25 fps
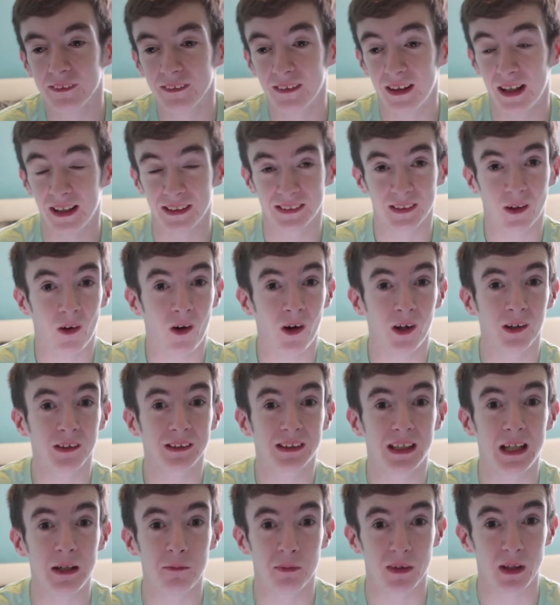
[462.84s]
It's
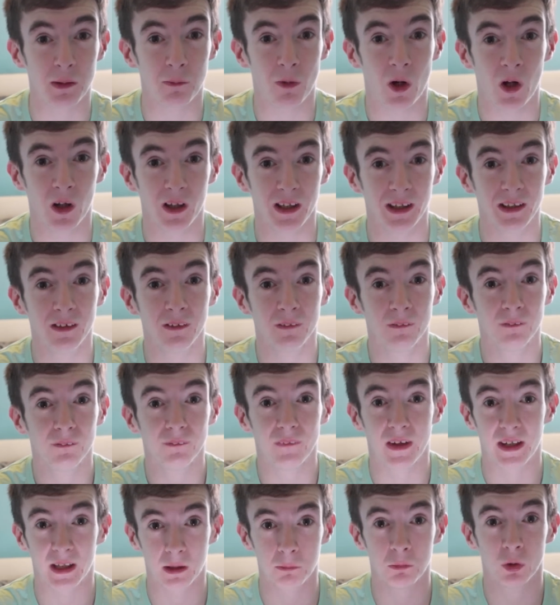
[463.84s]
hard keeping them all in.
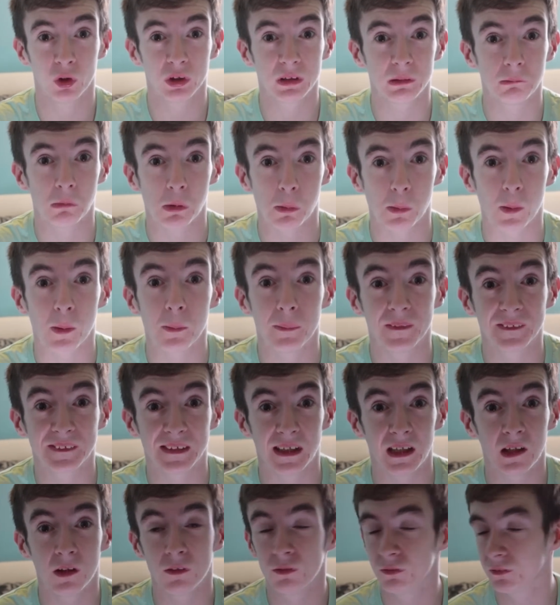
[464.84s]
Like, most of them are about
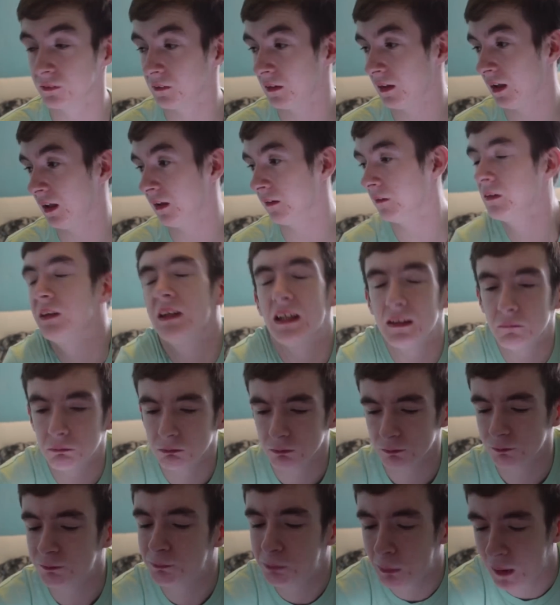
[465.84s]
myself.
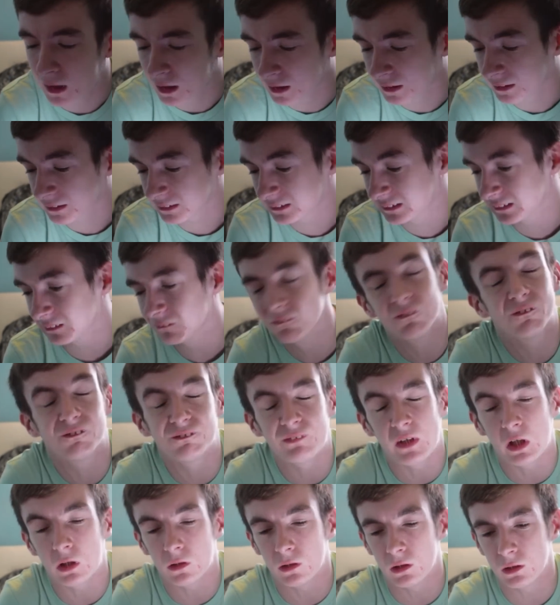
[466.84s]
Bollocks!
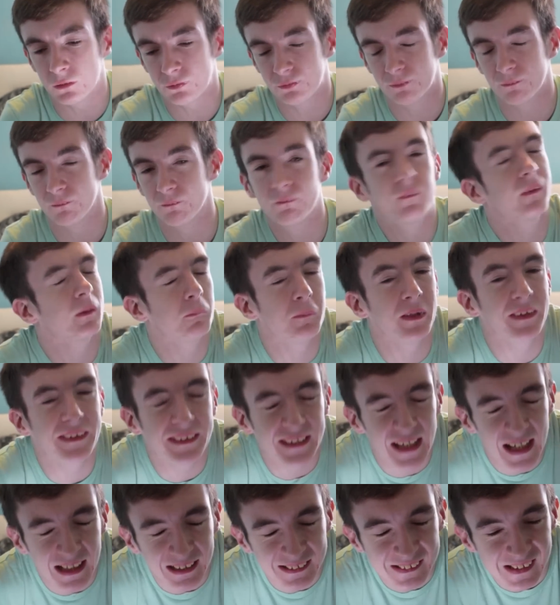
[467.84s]
Fuck off! My
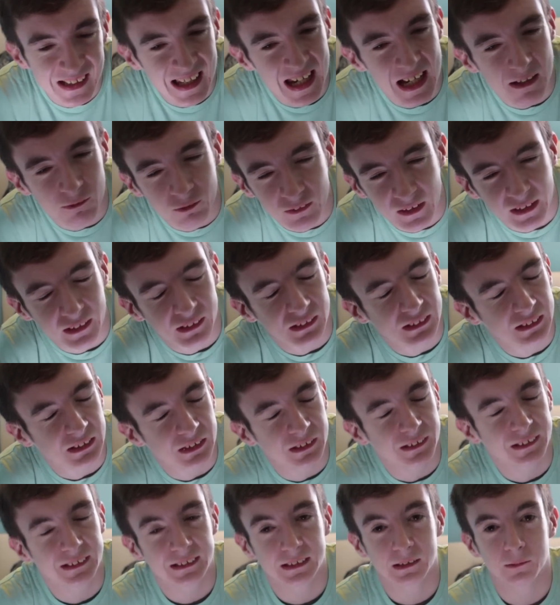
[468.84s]
dick's 11
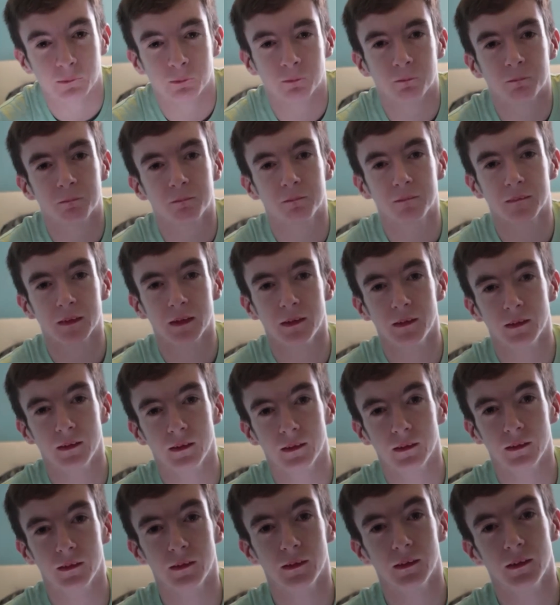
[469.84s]
inches!
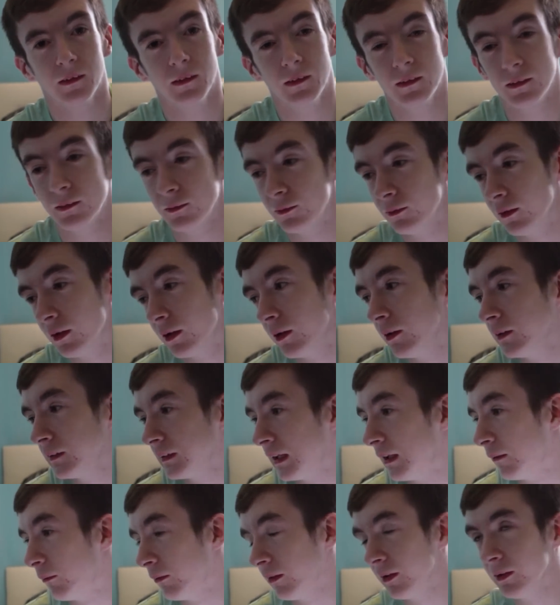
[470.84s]
Fuck, where's
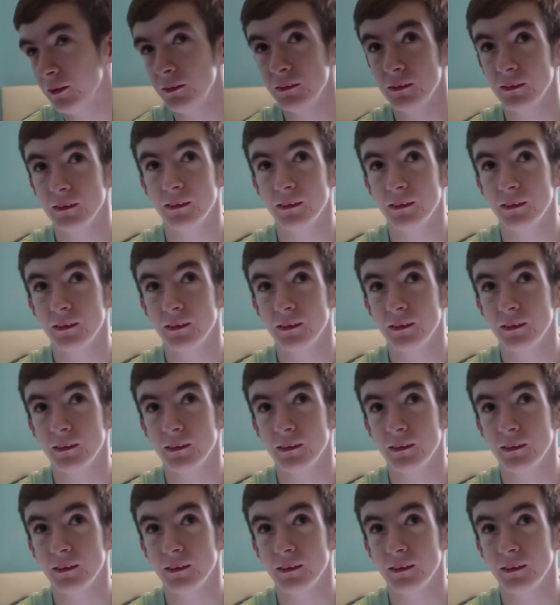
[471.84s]
that one?